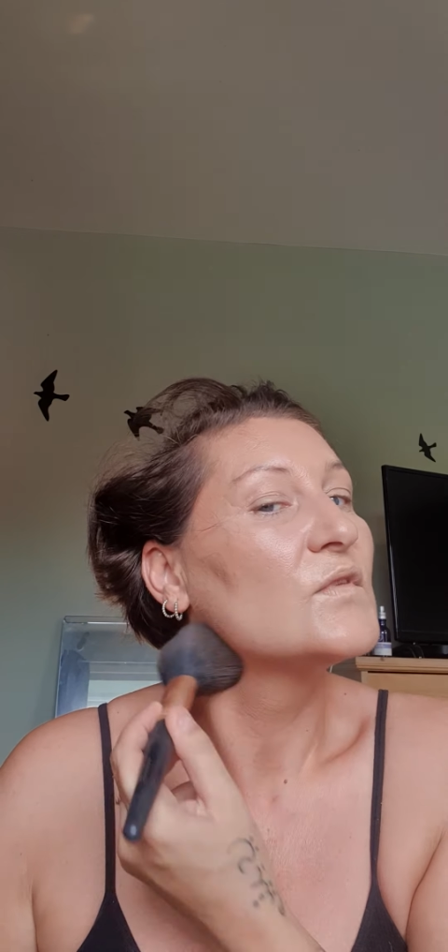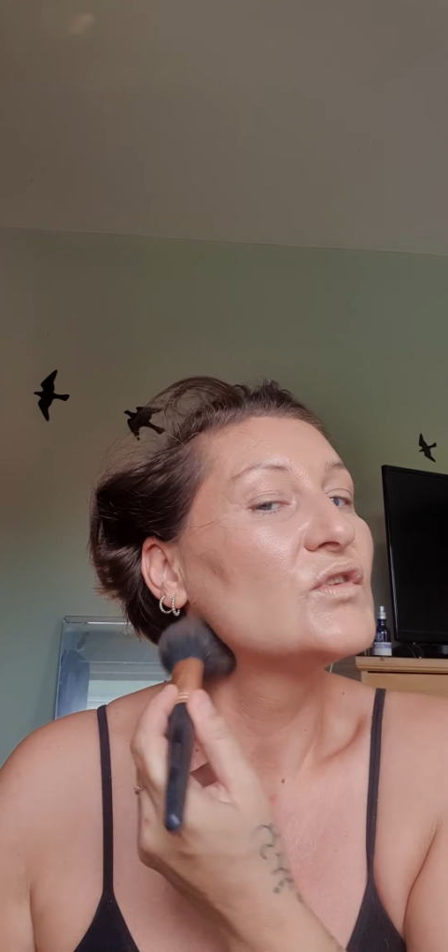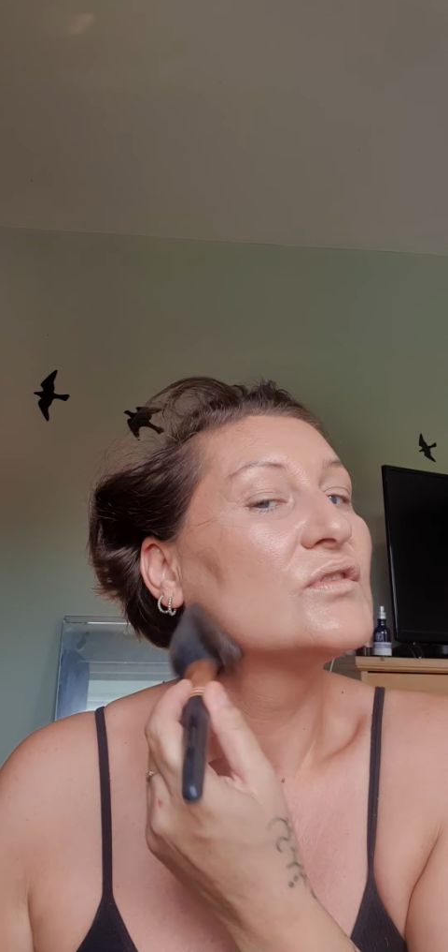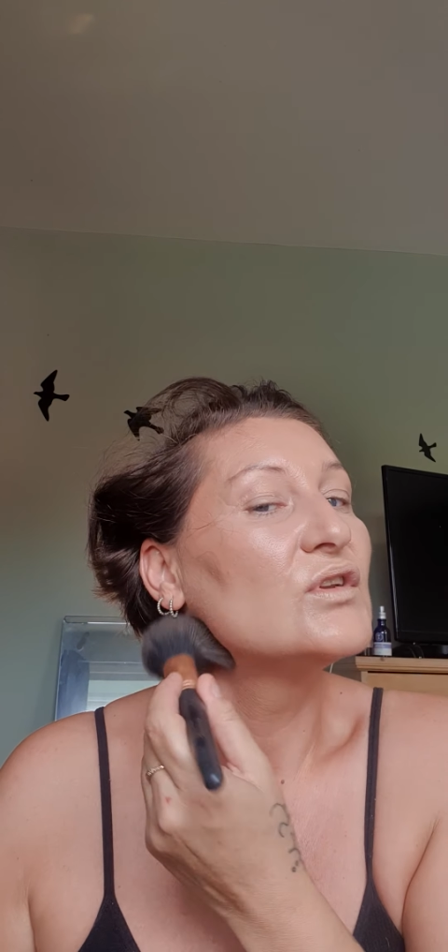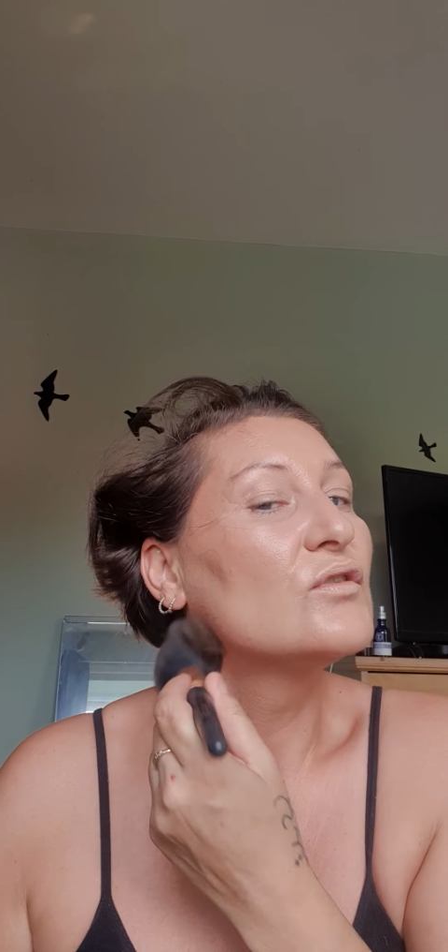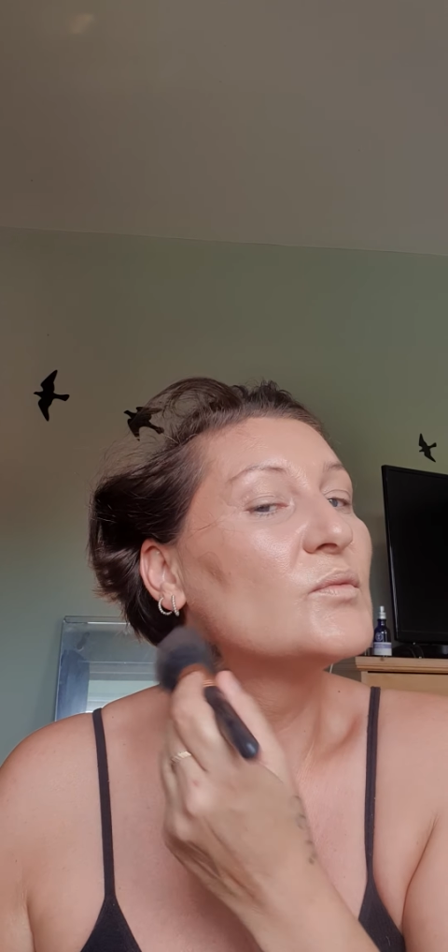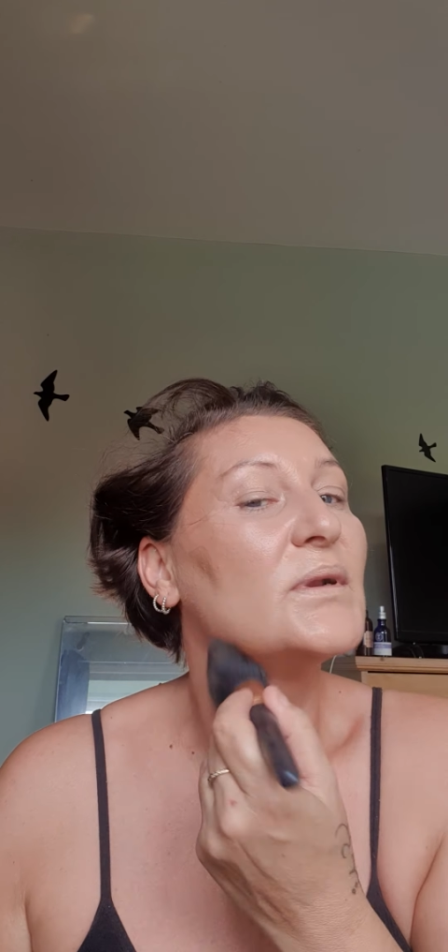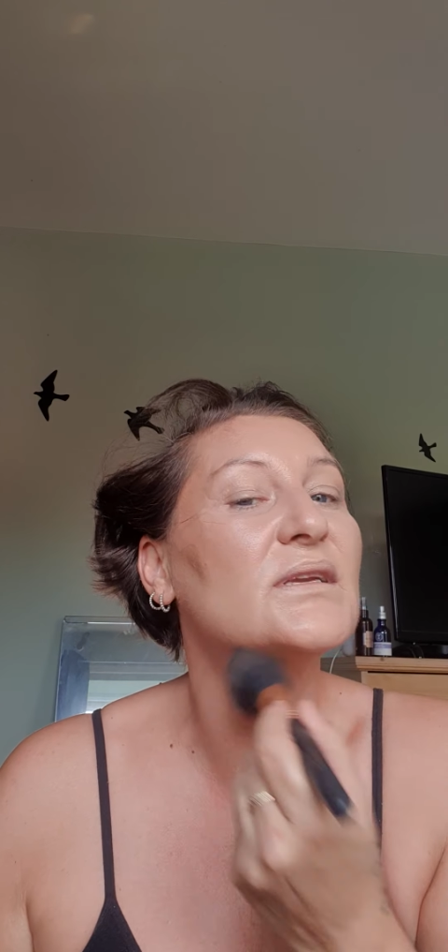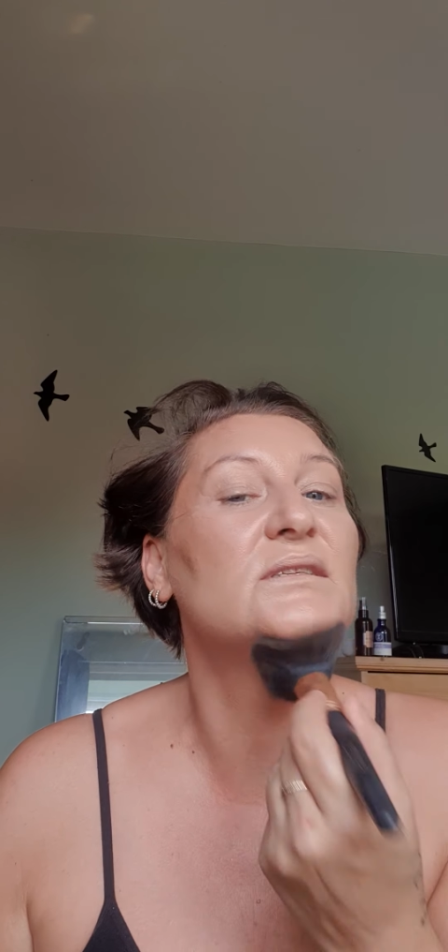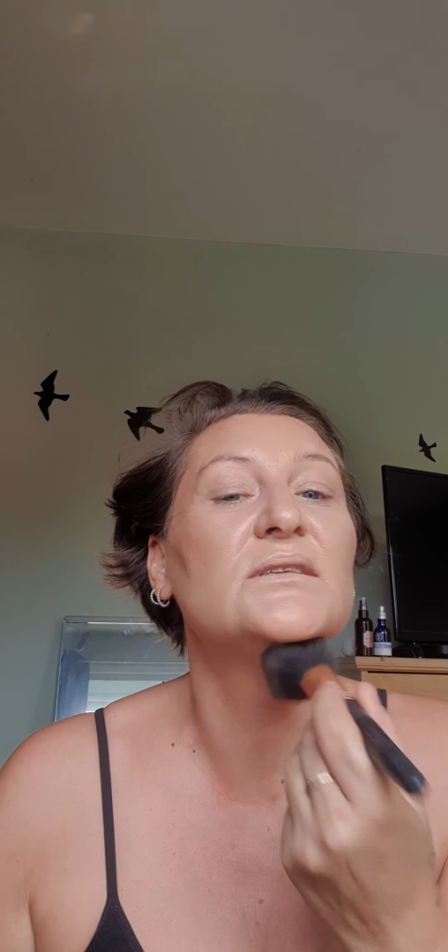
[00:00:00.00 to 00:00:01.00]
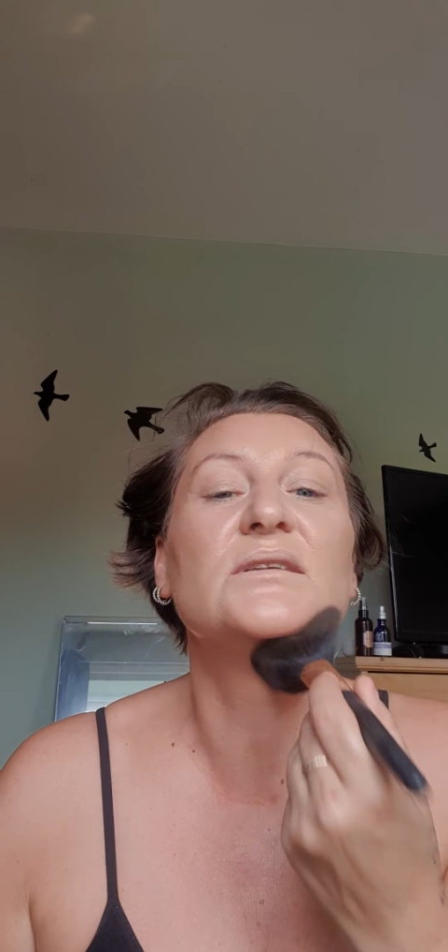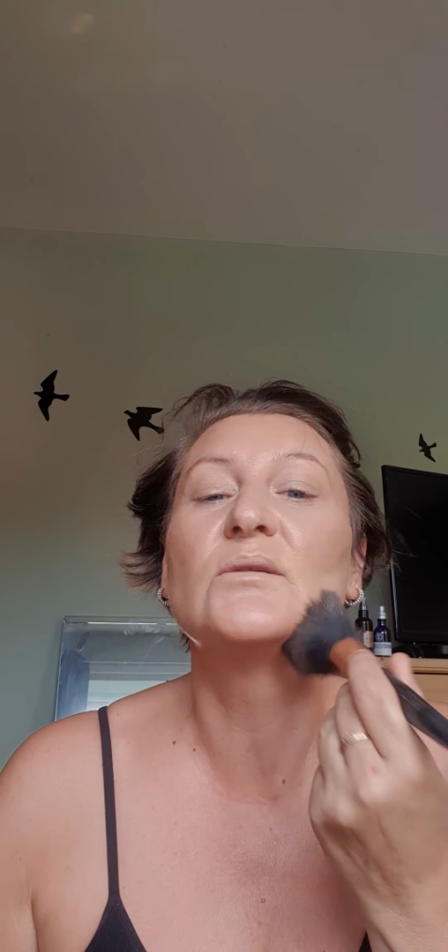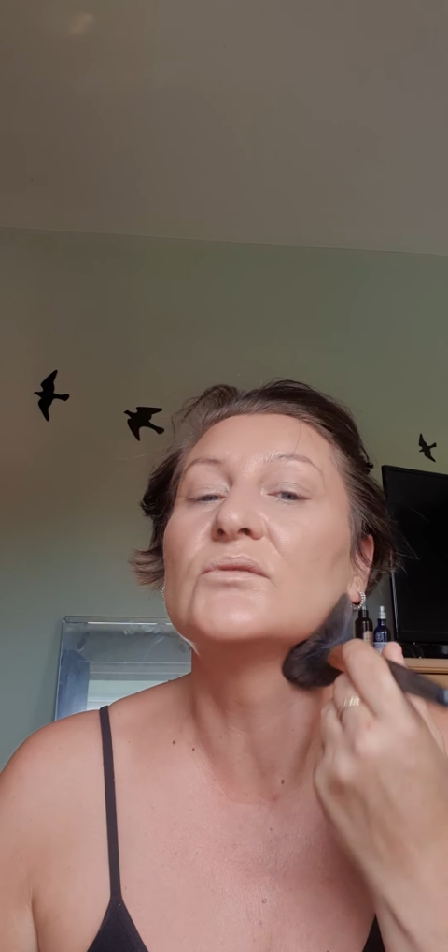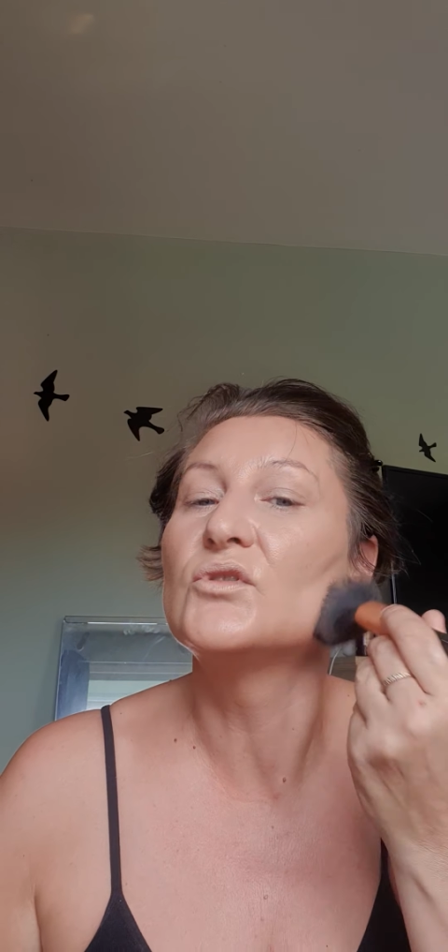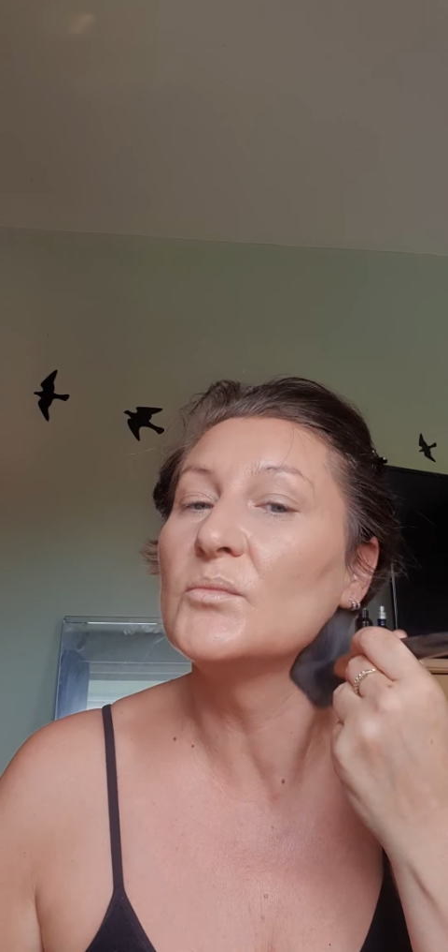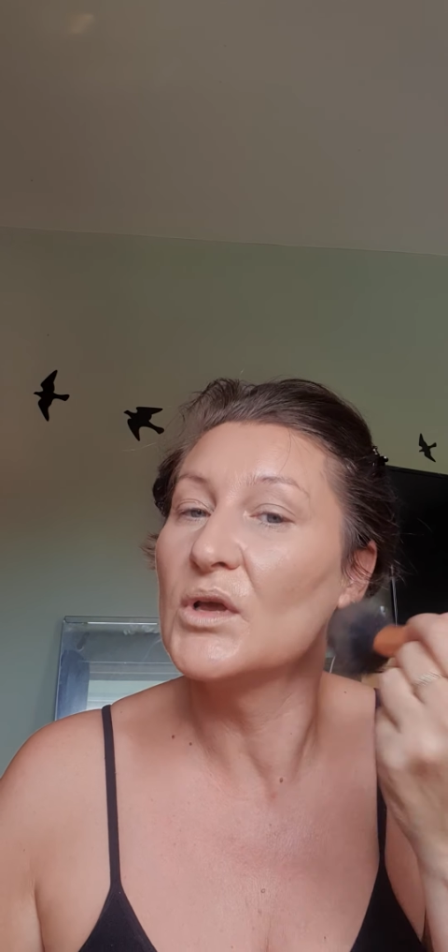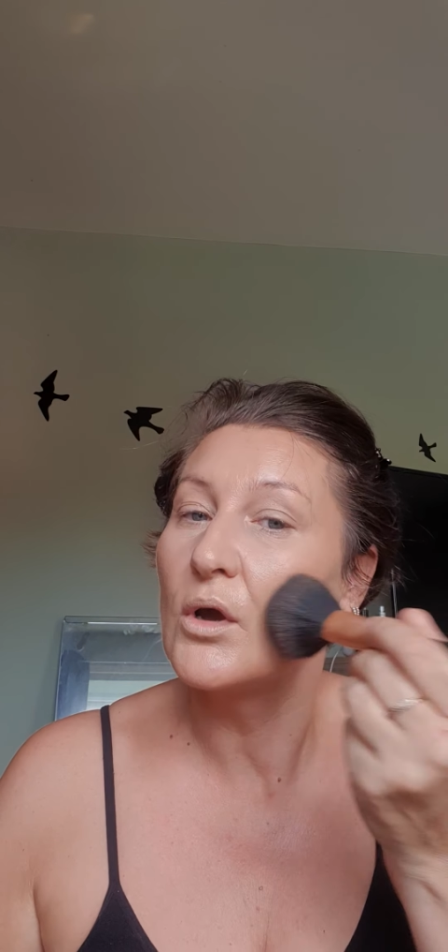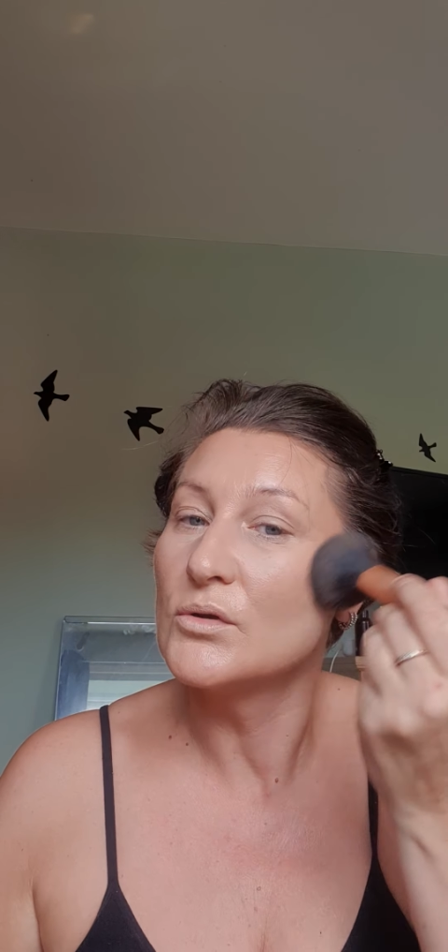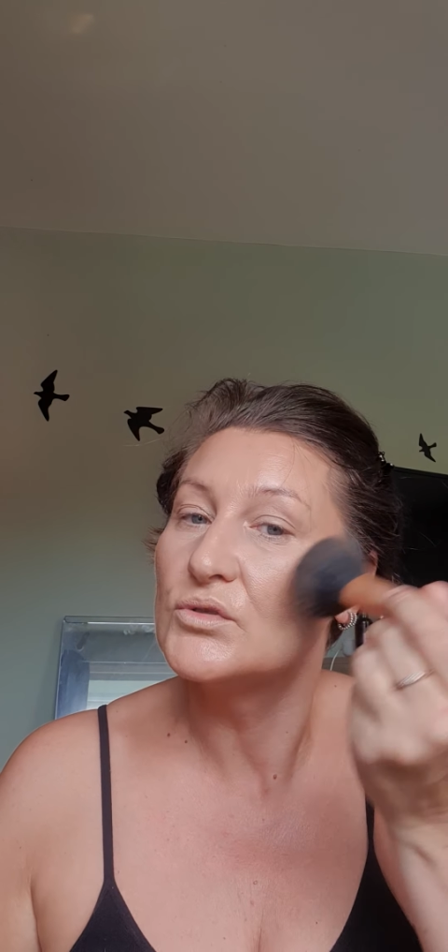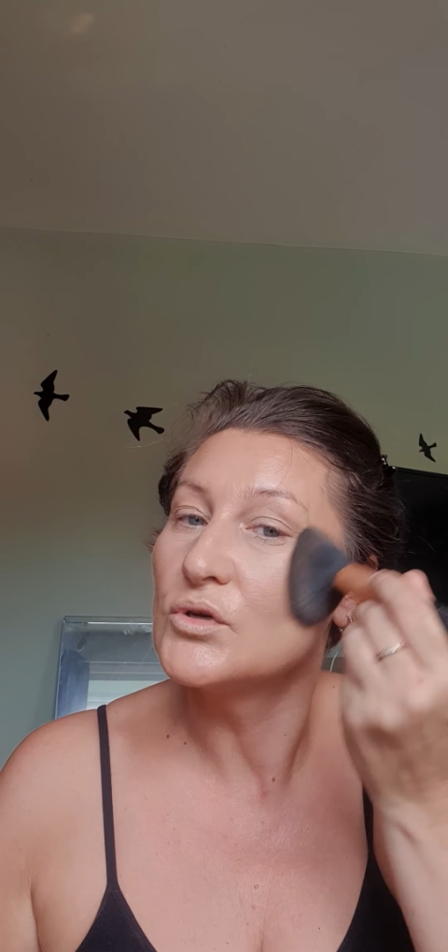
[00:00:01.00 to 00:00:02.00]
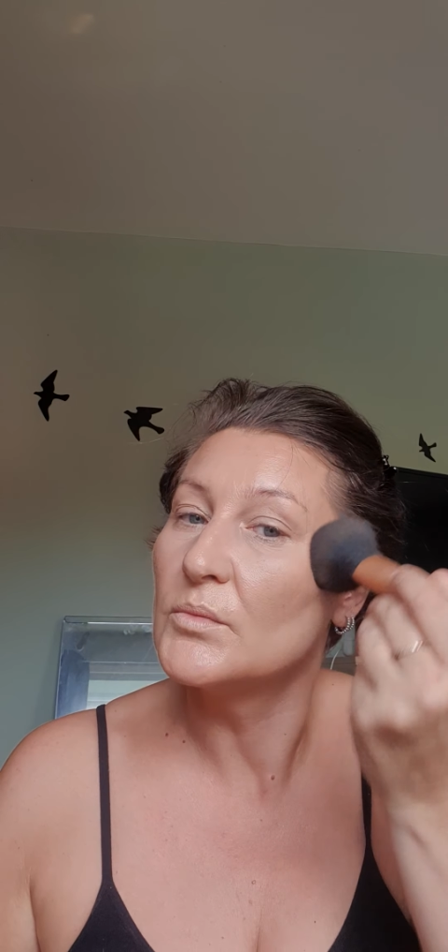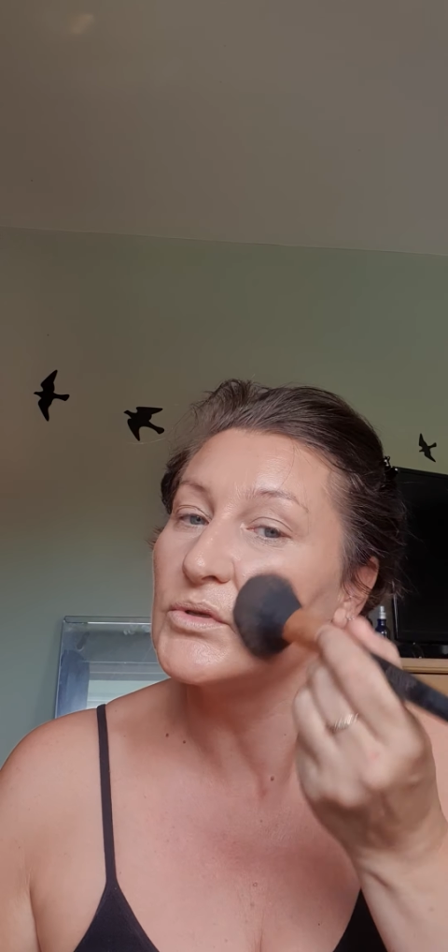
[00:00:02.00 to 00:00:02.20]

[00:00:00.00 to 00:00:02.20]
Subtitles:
Just in all the places I would normally contour,